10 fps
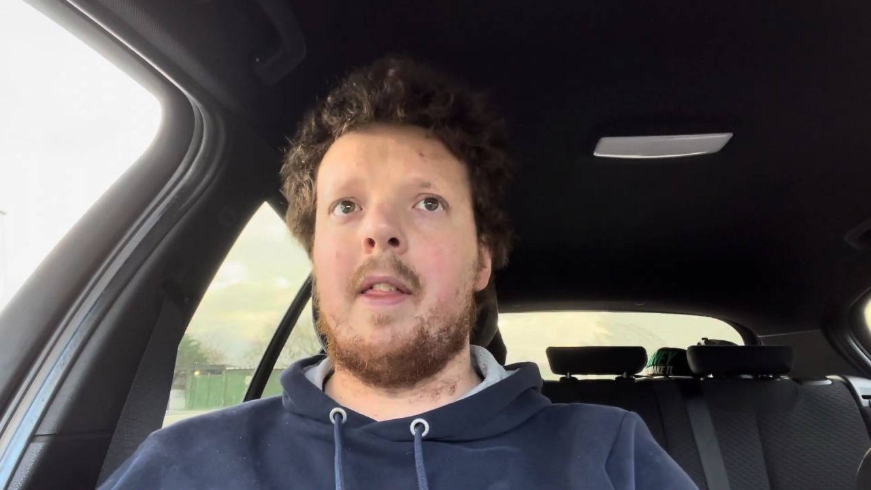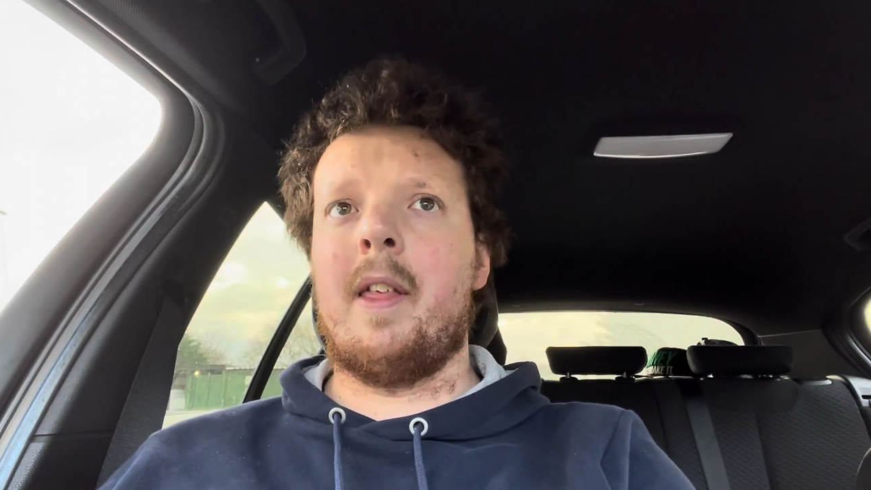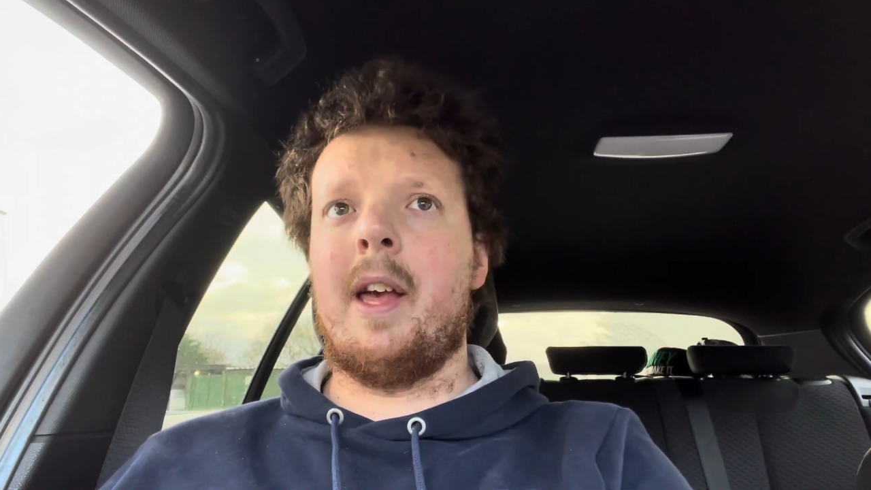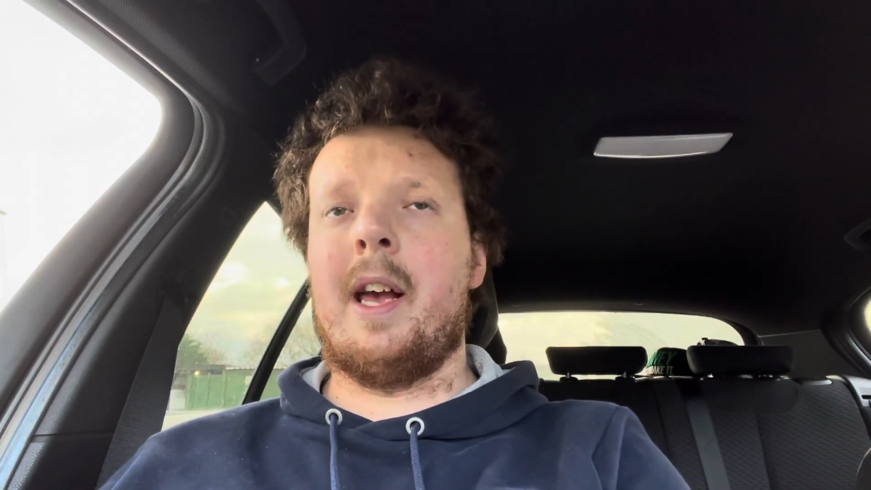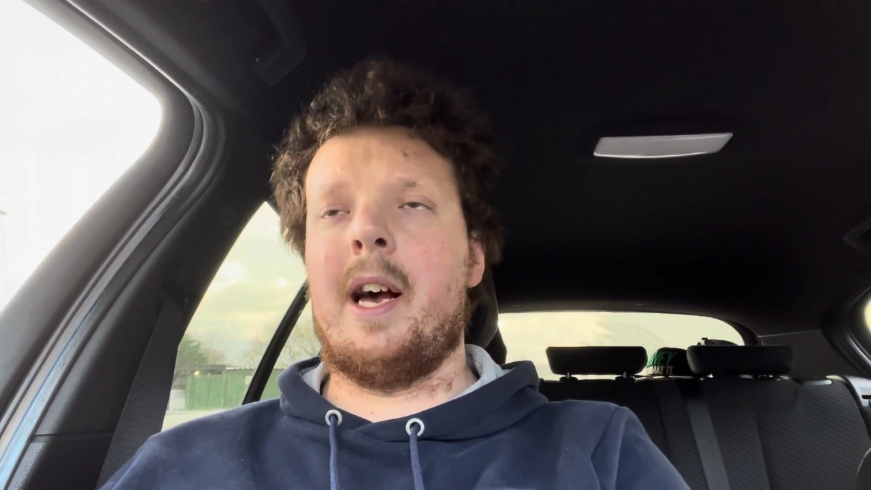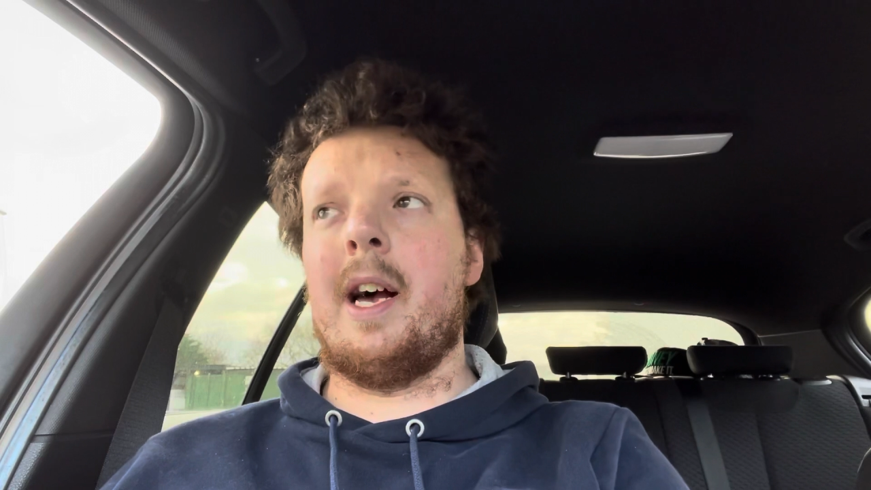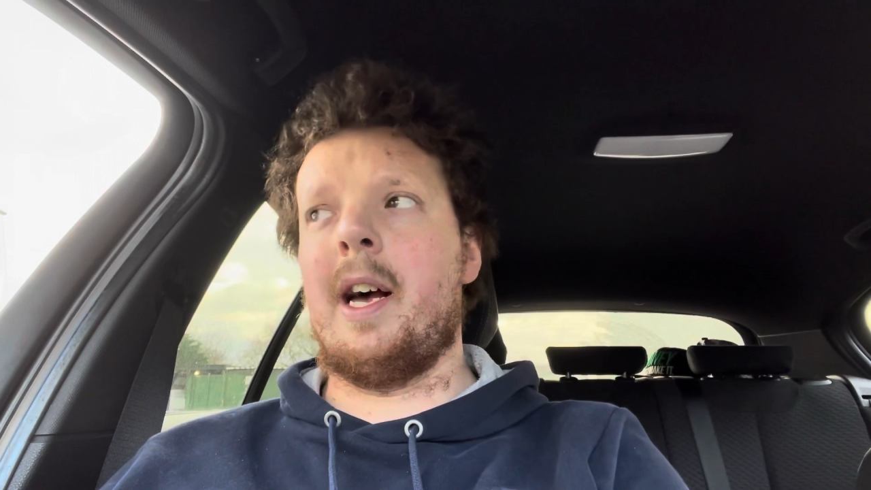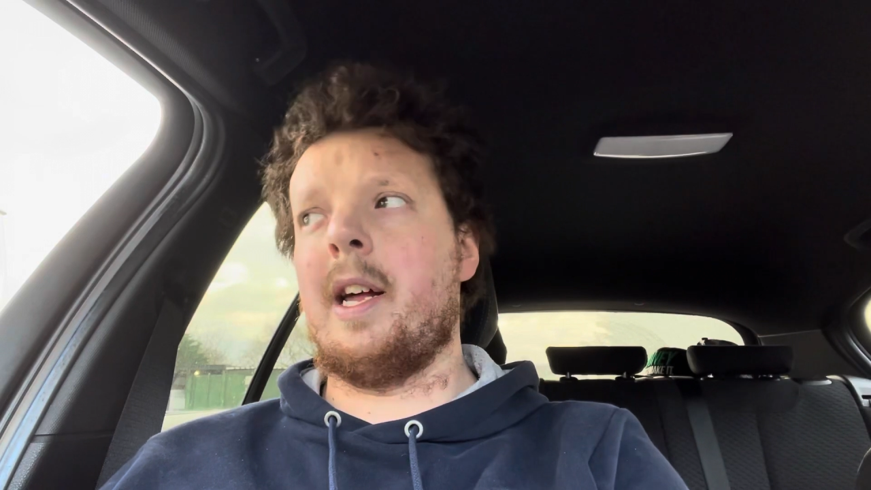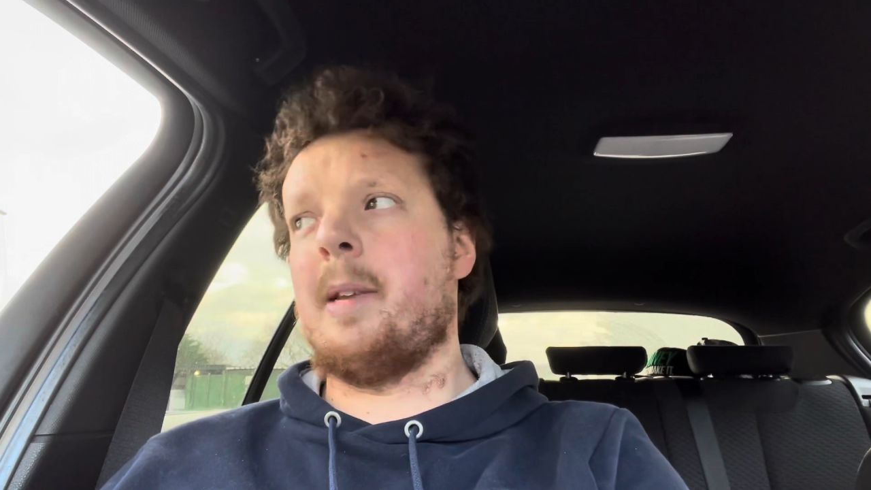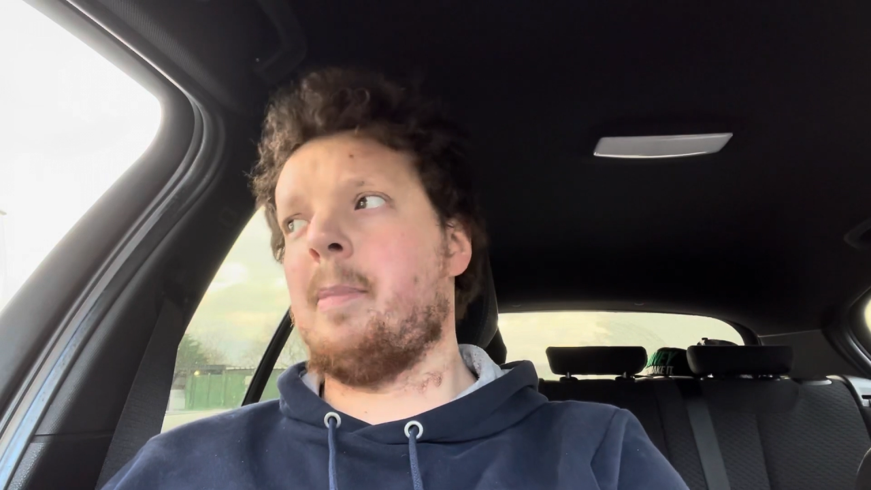They
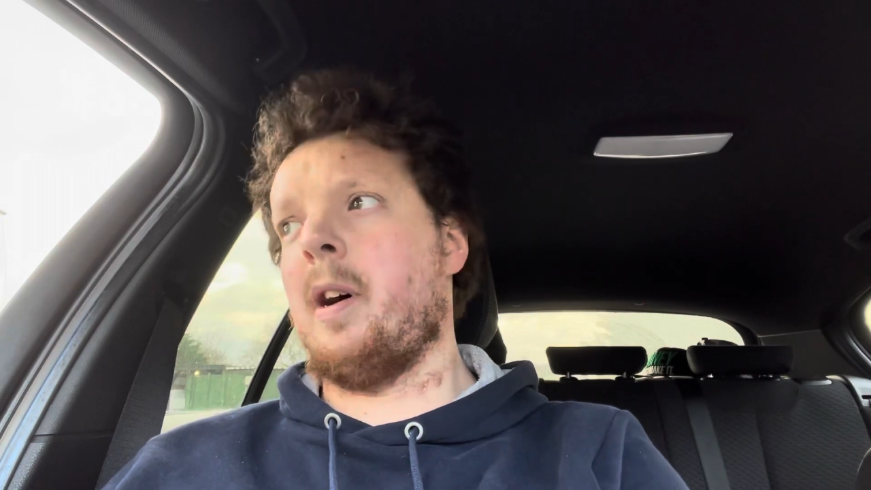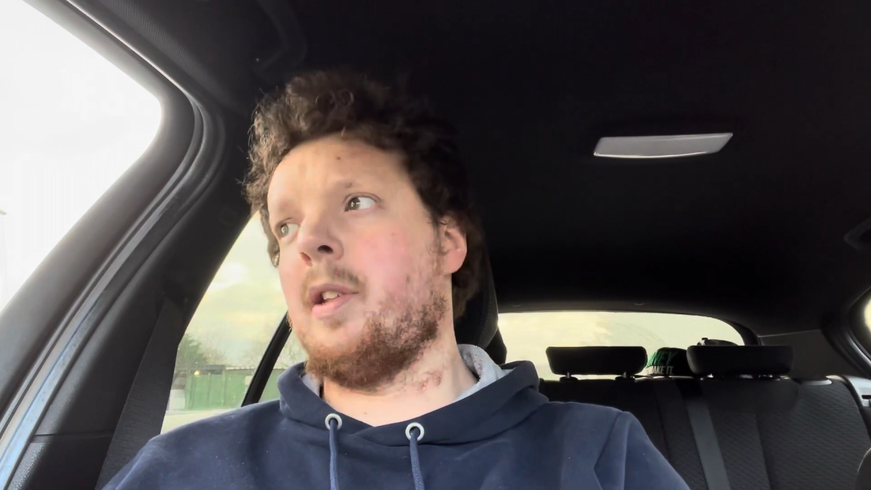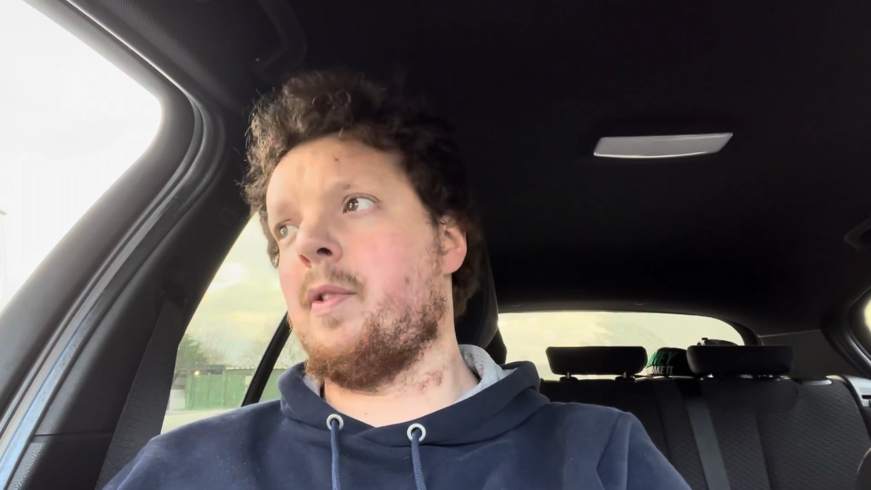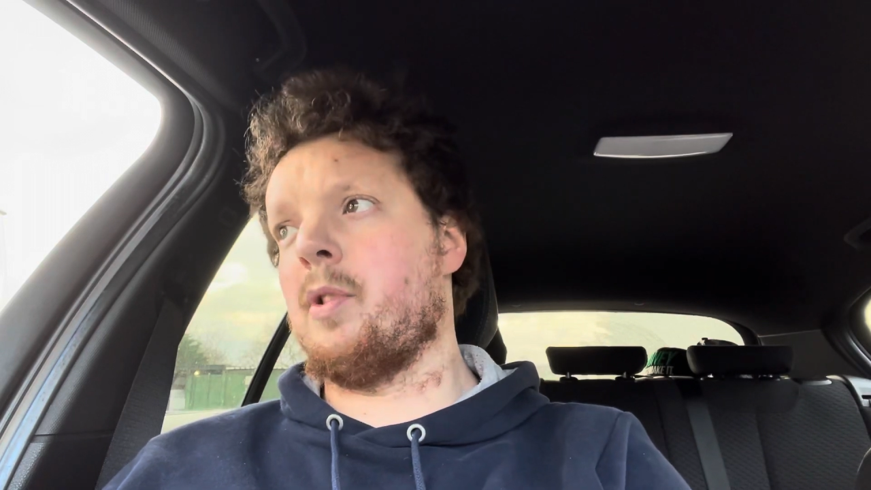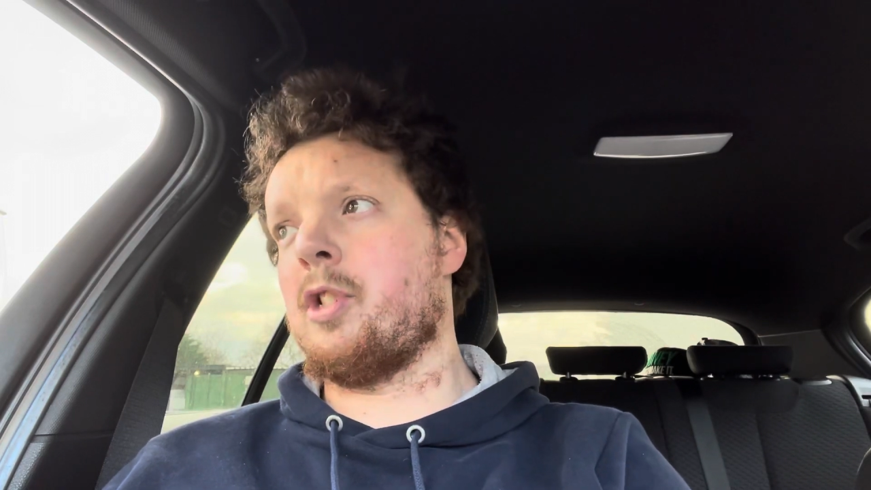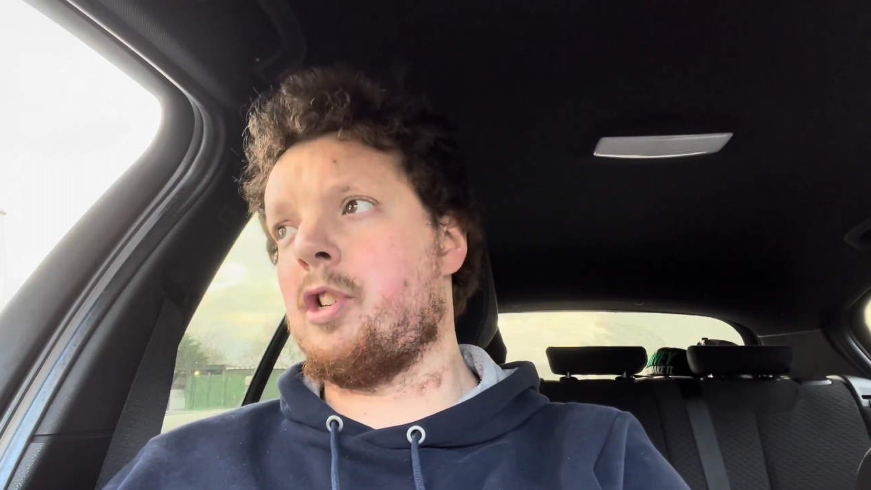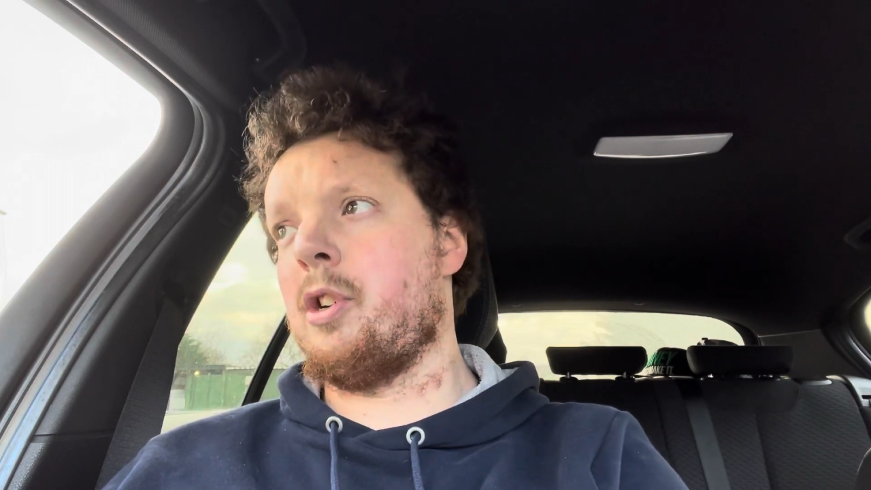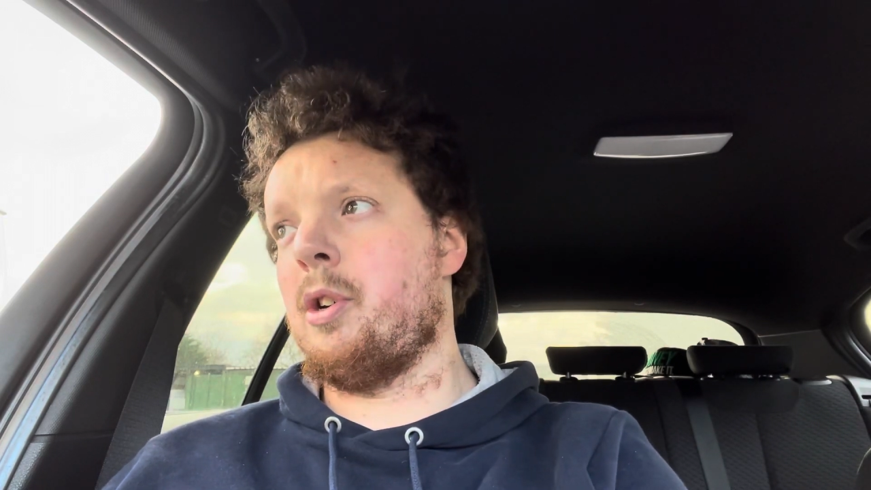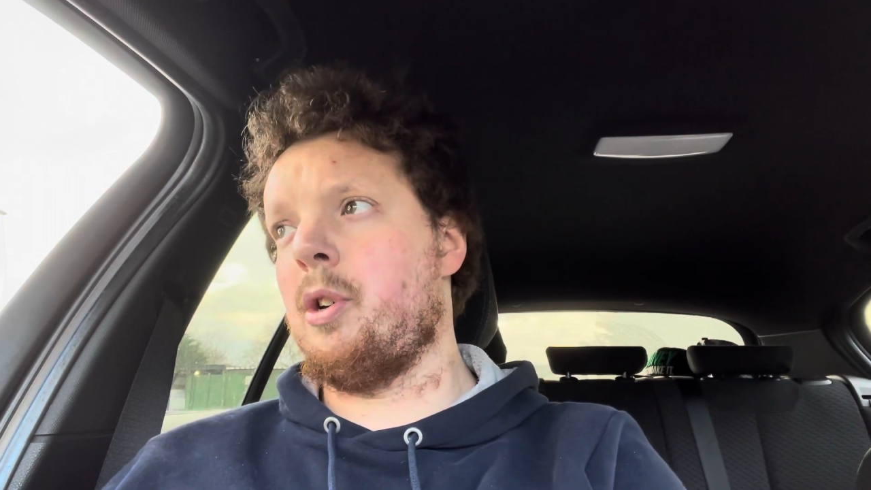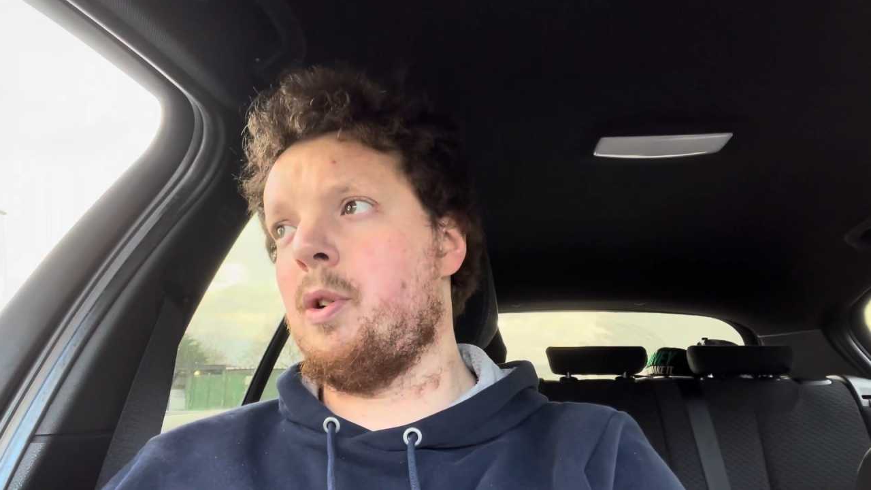had Power of the Force
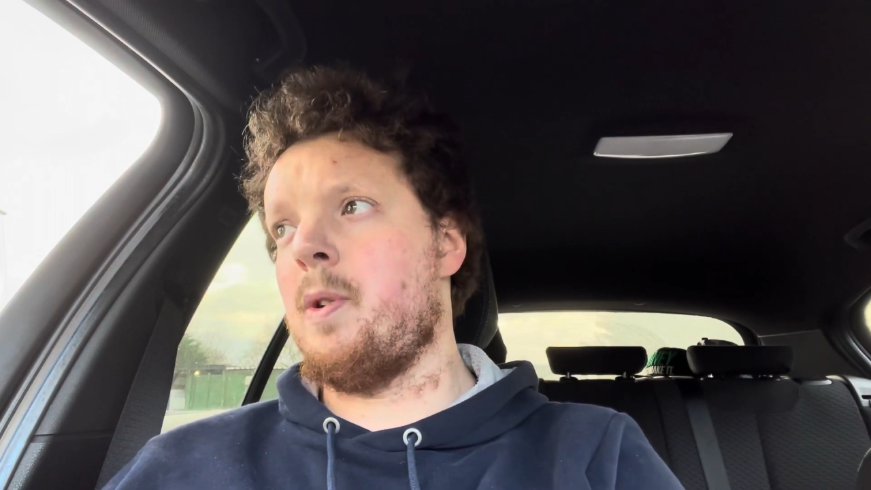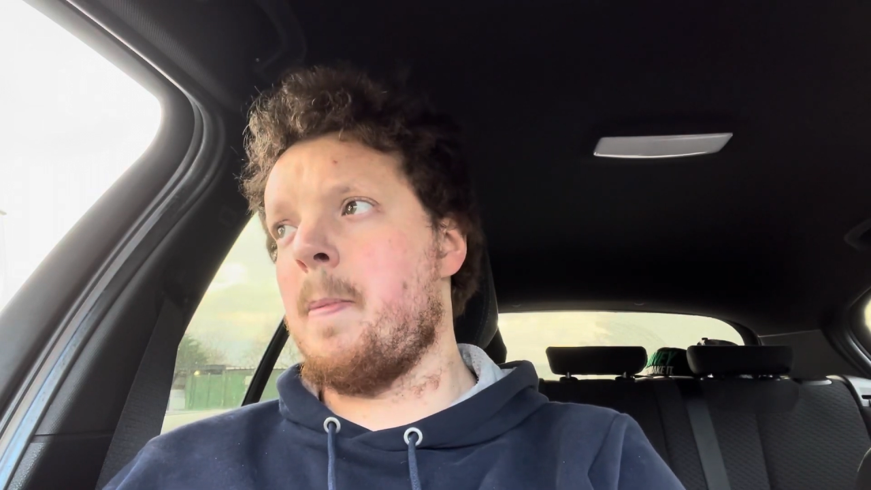2.